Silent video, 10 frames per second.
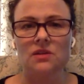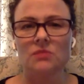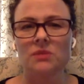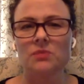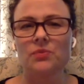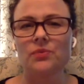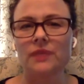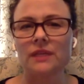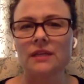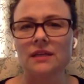You can be
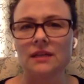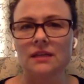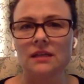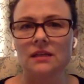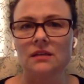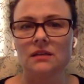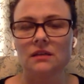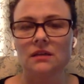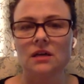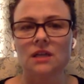pretty icky
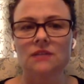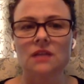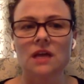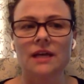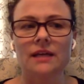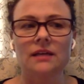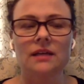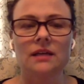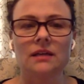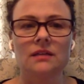online
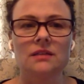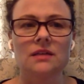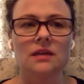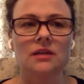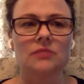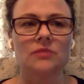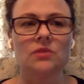and um,